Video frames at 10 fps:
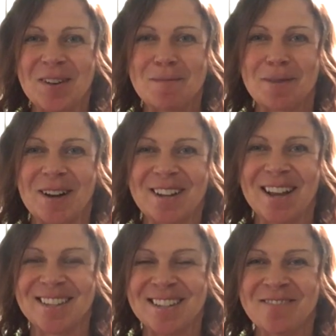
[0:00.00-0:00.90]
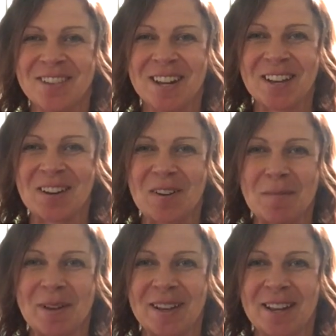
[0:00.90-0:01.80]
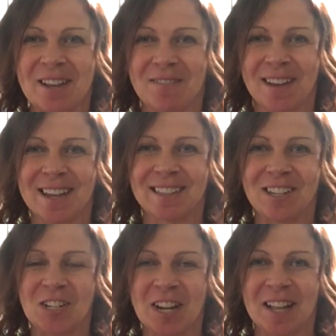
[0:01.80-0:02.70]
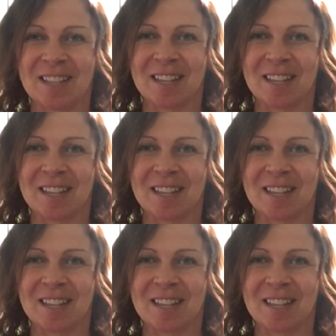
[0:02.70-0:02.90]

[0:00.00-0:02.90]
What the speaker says: broadcasting video, but if I get the chance,